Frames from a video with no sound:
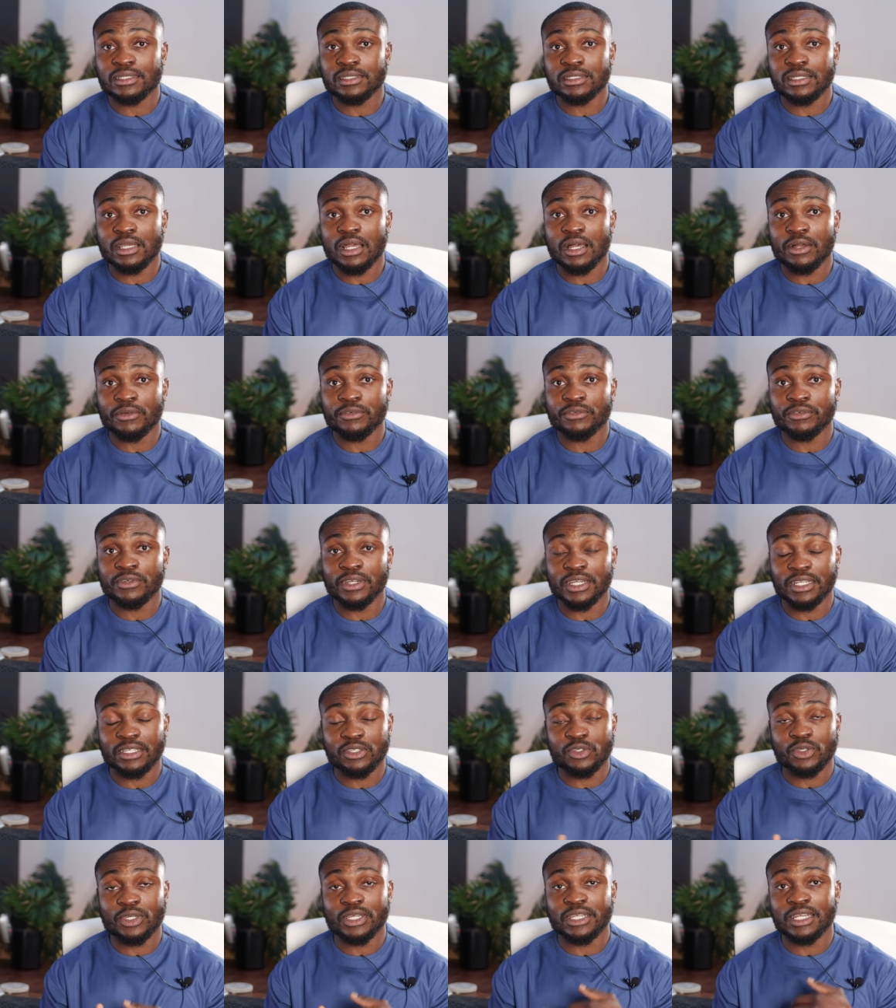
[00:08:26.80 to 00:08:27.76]
itself
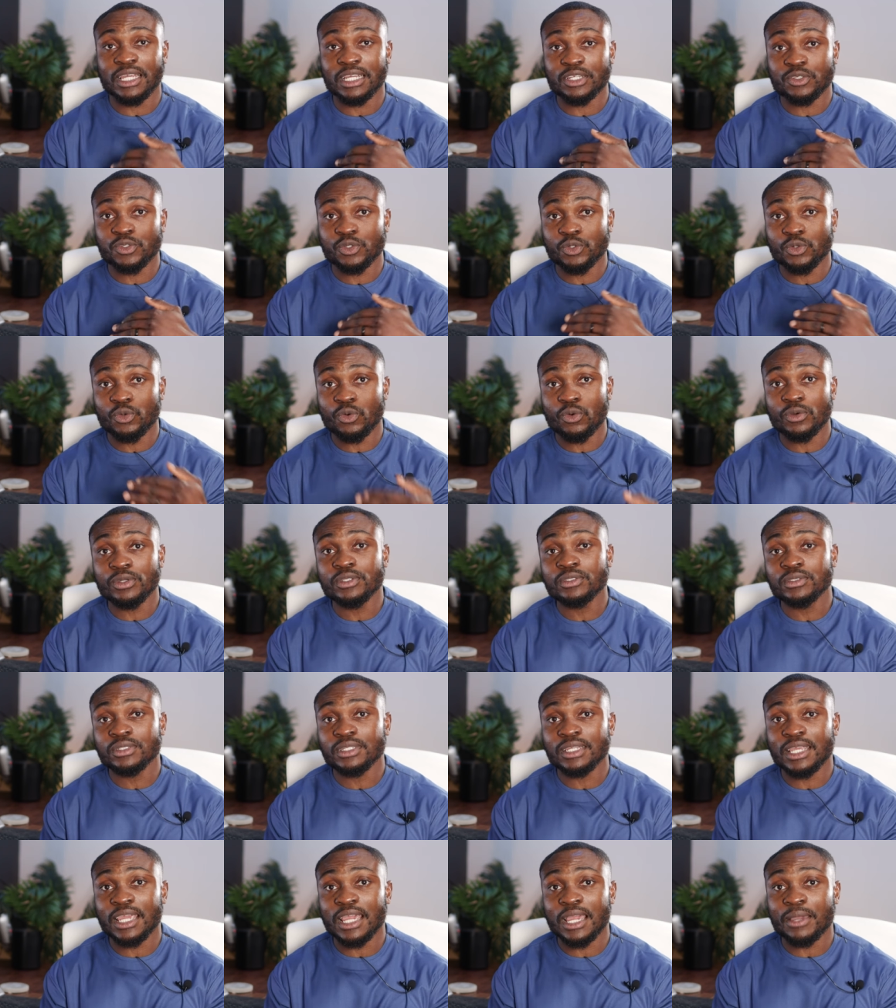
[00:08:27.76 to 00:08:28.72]
and you can actually go
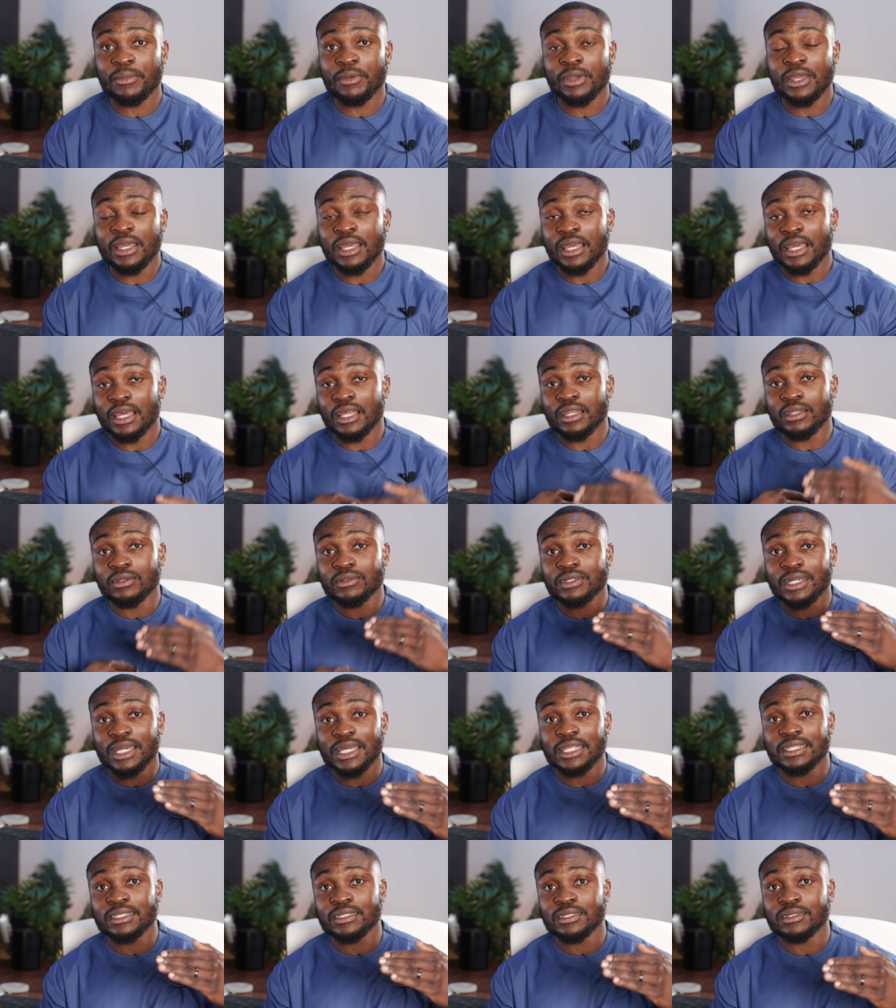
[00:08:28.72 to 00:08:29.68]
into the app and
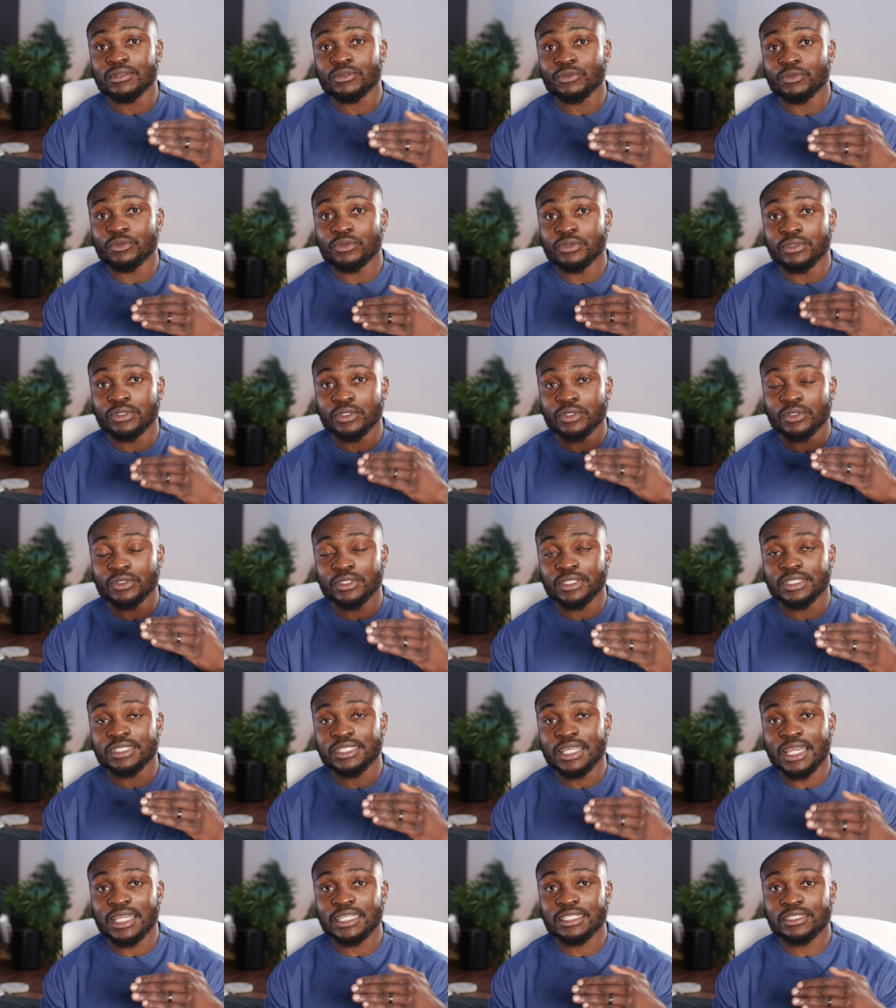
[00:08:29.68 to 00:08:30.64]
look at the you know the
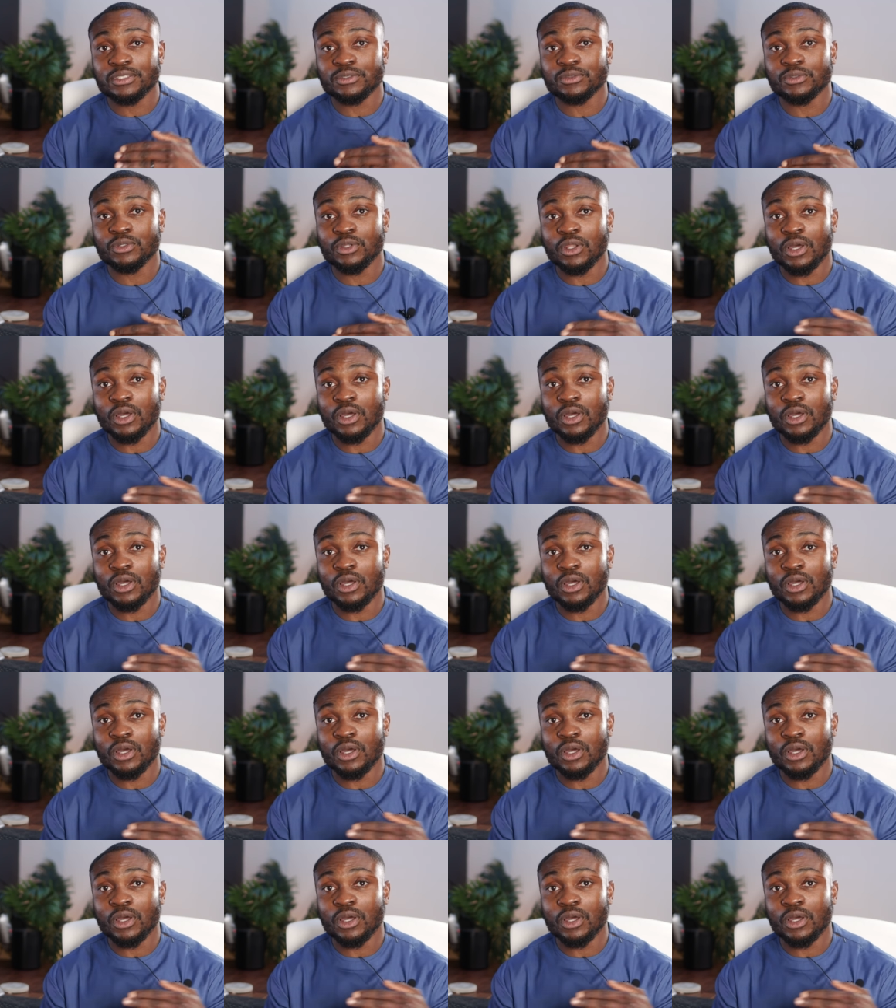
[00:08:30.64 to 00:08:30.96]
test